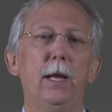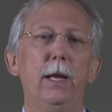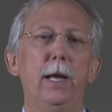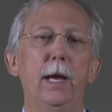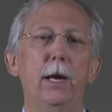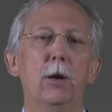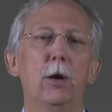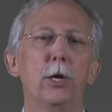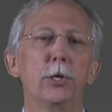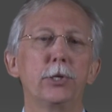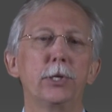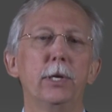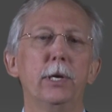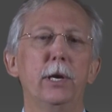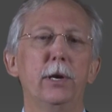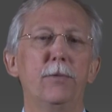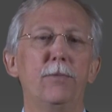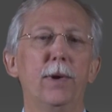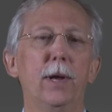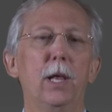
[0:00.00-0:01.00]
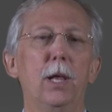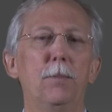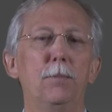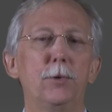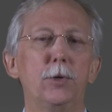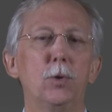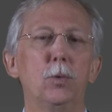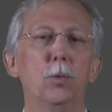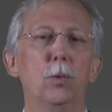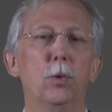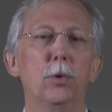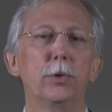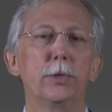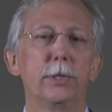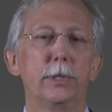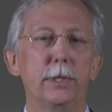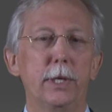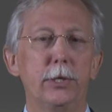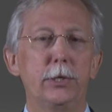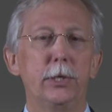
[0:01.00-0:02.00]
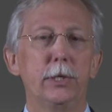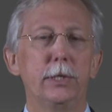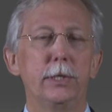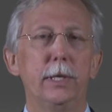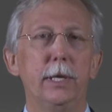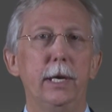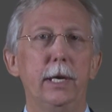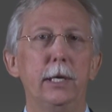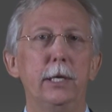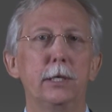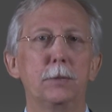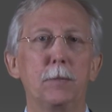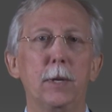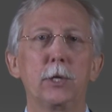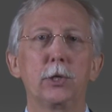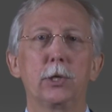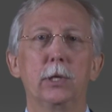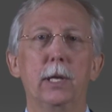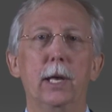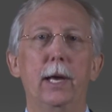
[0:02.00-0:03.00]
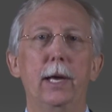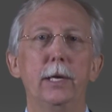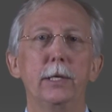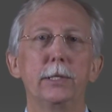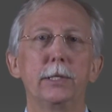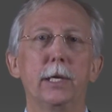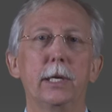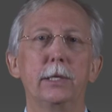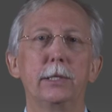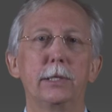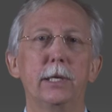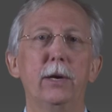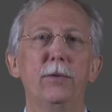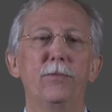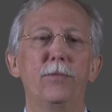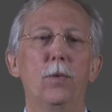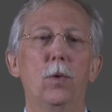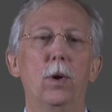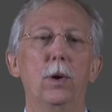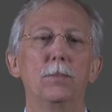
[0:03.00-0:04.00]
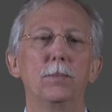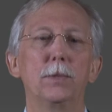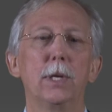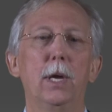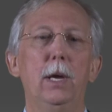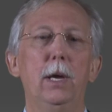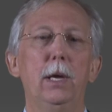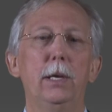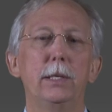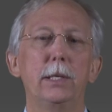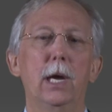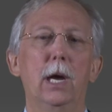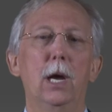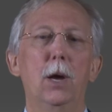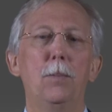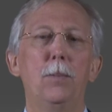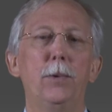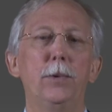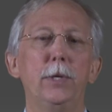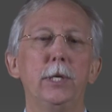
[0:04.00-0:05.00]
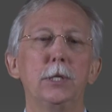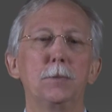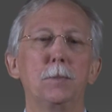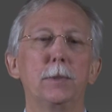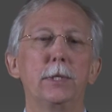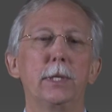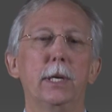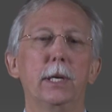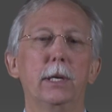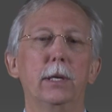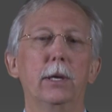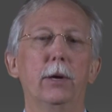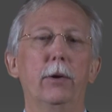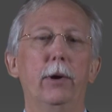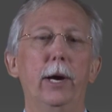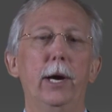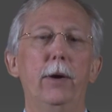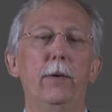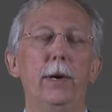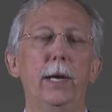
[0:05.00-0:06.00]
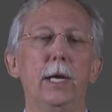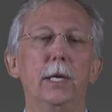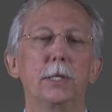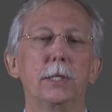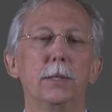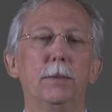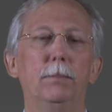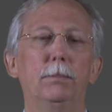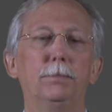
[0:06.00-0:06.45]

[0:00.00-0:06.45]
And also to develop tools such as the specialized consent forms to help with these particular areas.